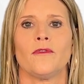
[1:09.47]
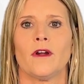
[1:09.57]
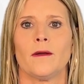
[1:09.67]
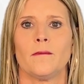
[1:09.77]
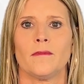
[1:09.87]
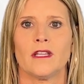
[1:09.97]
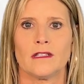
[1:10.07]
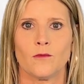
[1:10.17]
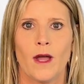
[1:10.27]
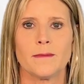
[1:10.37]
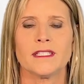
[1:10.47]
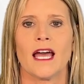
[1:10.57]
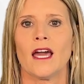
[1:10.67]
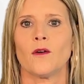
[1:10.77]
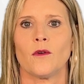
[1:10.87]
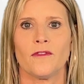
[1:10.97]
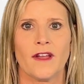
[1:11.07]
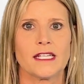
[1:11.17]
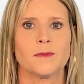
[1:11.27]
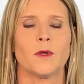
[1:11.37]
from the website or
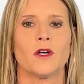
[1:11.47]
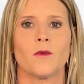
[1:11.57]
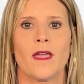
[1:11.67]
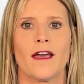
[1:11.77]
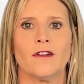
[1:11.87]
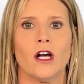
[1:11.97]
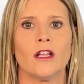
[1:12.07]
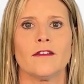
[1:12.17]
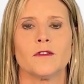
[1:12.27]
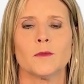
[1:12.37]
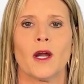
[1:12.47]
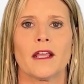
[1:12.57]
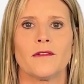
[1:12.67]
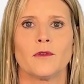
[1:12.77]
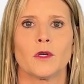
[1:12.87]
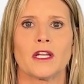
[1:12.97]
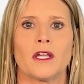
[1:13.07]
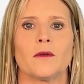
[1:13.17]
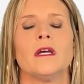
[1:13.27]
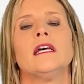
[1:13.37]
Facebook. We have all of them ready for
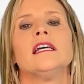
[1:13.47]
you.